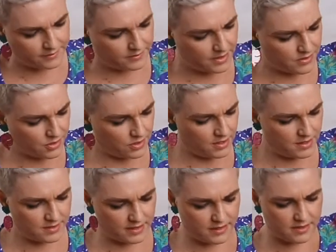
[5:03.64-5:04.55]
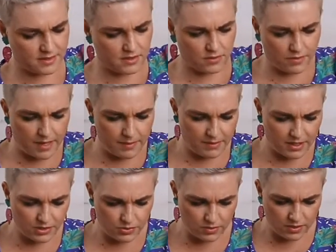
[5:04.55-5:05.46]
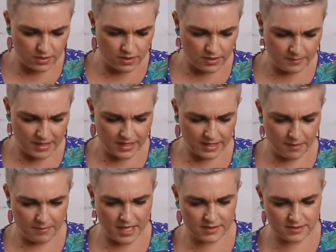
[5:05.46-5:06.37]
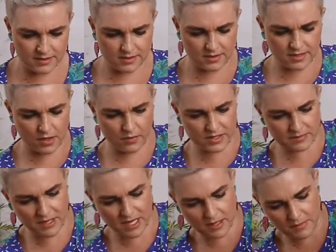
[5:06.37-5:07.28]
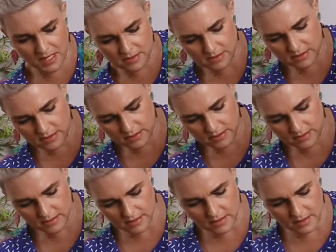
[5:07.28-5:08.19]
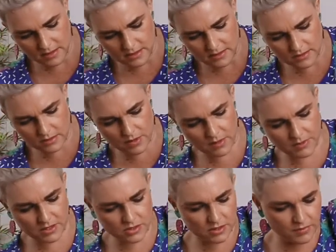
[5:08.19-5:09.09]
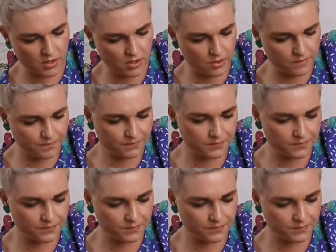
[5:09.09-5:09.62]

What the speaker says: Let's do this. Let's scrape it into... Oh, I'm making a mess because I always make a mess. Scrape it into the bowl.